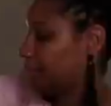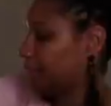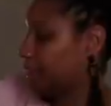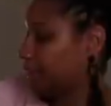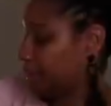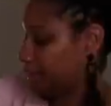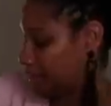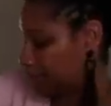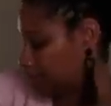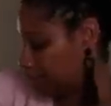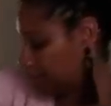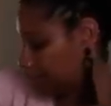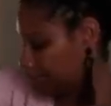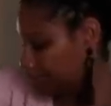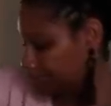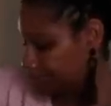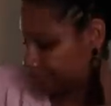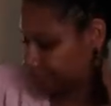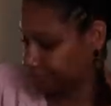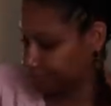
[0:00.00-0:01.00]

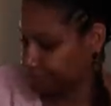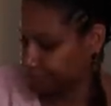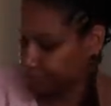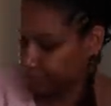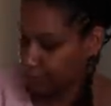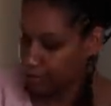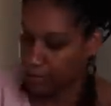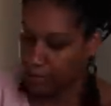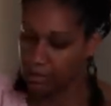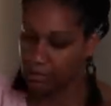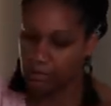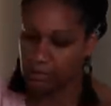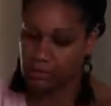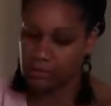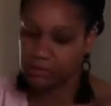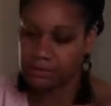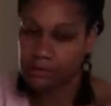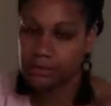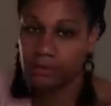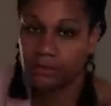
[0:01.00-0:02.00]
And
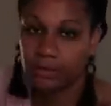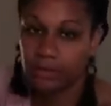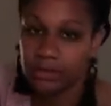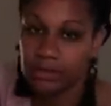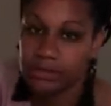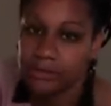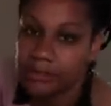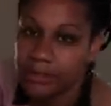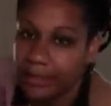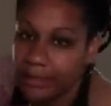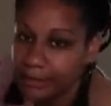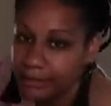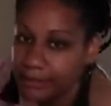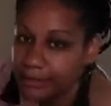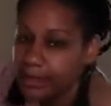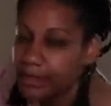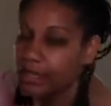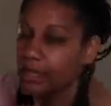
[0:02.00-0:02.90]
see what it looks like.